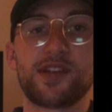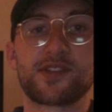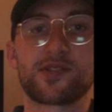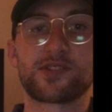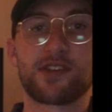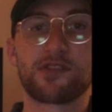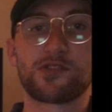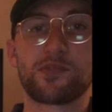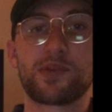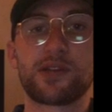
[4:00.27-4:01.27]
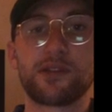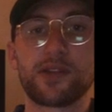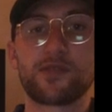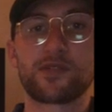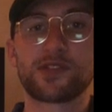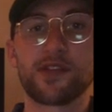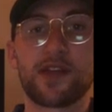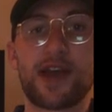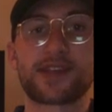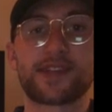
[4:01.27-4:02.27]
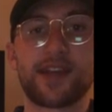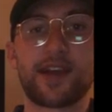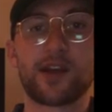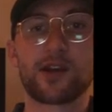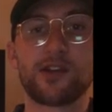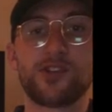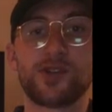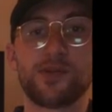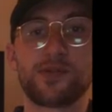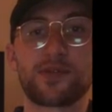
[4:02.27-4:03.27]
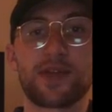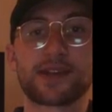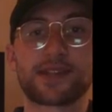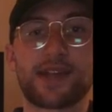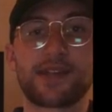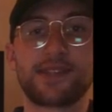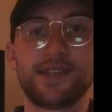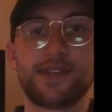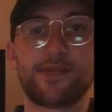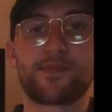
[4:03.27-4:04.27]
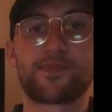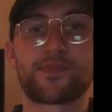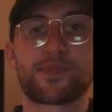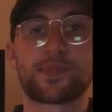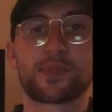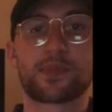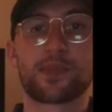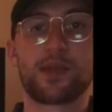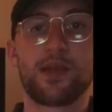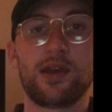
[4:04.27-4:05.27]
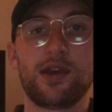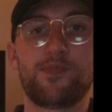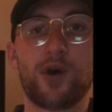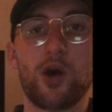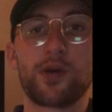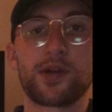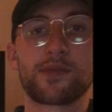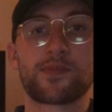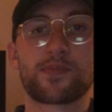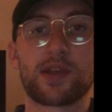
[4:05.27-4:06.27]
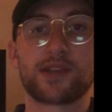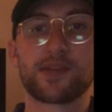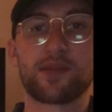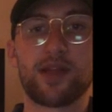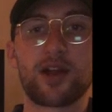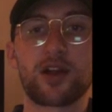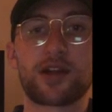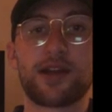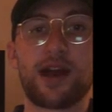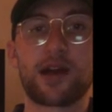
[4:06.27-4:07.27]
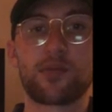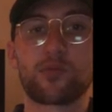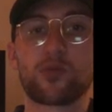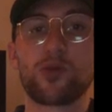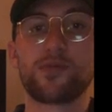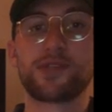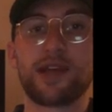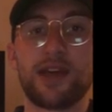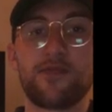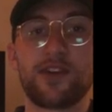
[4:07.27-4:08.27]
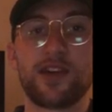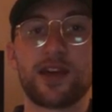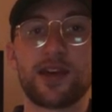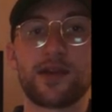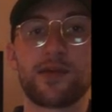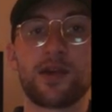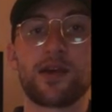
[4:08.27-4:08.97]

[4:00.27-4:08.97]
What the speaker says: jets are scheduled to be delivered to Alaska Air in June 2019. If Boeing, a supplier, cannot prove to the FAA